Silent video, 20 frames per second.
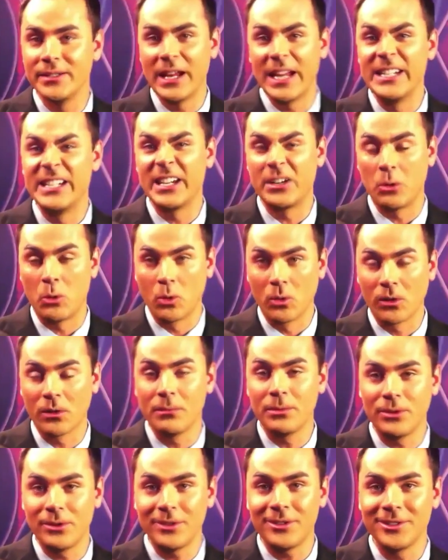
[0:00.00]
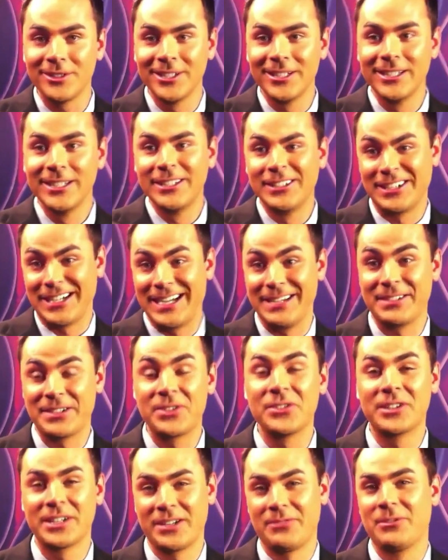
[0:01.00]
and did horrible, I
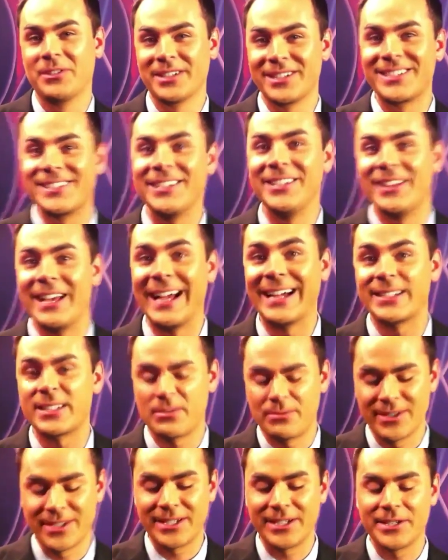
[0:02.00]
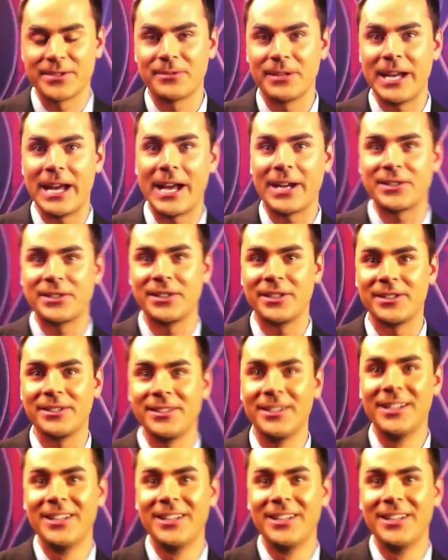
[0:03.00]
still kind of want to see that because I want to see his reaction,